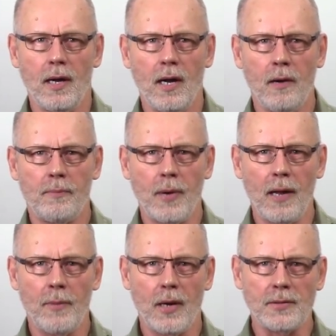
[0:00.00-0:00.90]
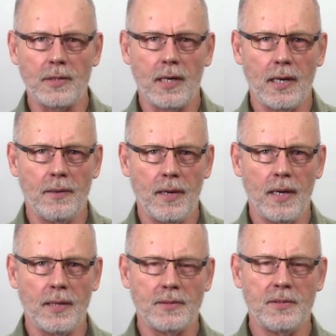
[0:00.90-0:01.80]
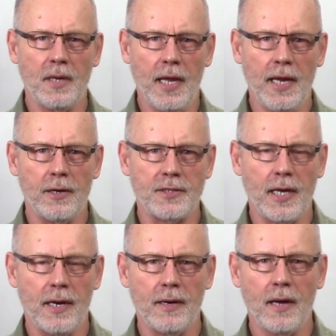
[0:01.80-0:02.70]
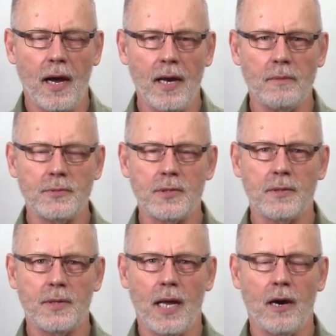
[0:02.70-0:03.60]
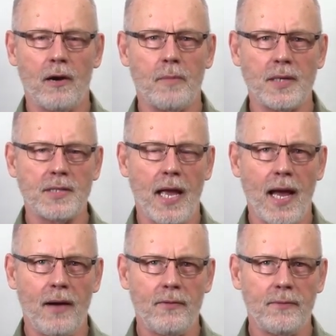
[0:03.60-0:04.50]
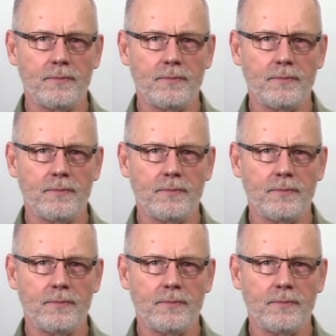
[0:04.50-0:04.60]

uh, probably about uh, uh, eight or ten items that are must-have.